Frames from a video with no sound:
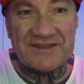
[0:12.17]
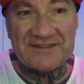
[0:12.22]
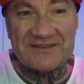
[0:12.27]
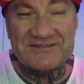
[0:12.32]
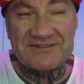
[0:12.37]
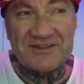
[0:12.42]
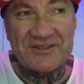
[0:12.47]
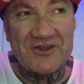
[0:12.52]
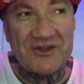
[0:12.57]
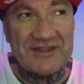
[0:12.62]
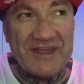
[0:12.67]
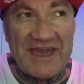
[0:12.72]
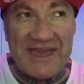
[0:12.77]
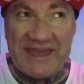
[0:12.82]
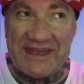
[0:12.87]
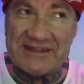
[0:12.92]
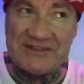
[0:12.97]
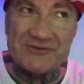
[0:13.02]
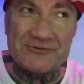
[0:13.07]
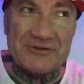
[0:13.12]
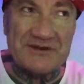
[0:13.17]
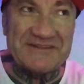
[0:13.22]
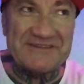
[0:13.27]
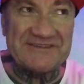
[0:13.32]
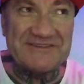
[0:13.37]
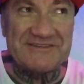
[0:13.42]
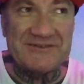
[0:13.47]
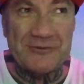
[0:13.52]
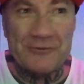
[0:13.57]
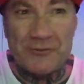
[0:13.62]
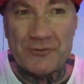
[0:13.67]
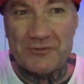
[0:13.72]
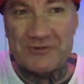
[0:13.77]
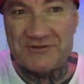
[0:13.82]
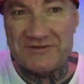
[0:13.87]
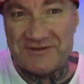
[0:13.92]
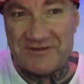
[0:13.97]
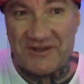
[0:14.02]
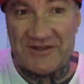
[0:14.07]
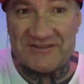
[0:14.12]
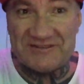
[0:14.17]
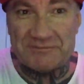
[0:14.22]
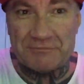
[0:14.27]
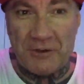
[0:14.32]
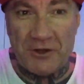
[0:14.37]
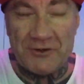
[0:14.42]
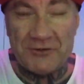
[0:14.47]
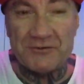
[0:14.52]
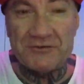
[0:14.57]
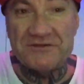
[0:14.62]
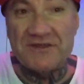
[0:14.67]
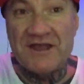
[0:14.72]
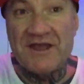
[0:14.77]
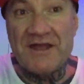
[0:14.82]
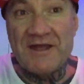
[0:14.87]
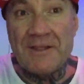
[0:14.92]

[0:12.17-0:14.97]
There's a lot of ignorance towards it, I suppose.